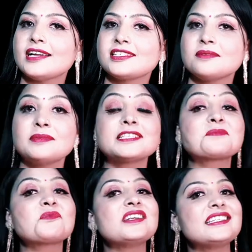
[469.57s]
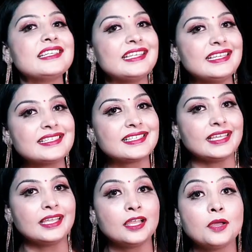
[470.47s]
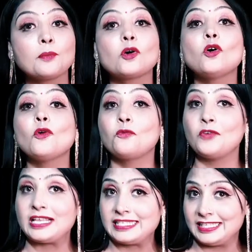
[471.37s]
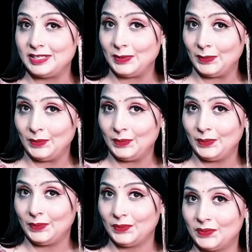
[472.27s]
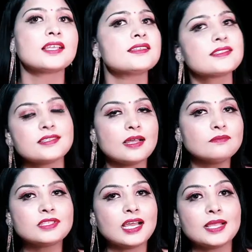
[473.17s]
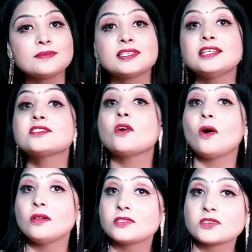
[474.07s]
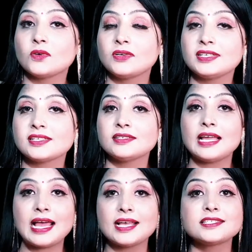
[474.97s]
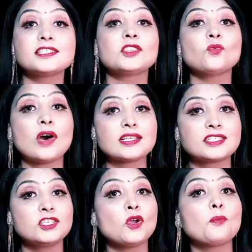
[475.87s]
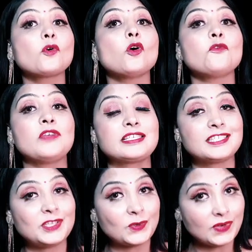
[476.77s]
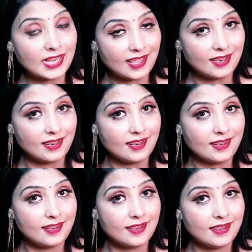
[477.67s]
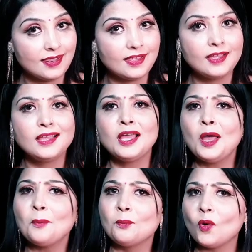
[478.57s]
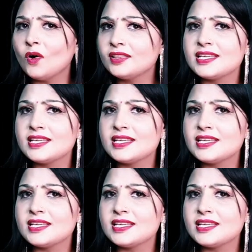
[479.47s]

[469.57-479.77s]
item is pretty easy, profession. Sometimes it's also written as situation professionnelle. Both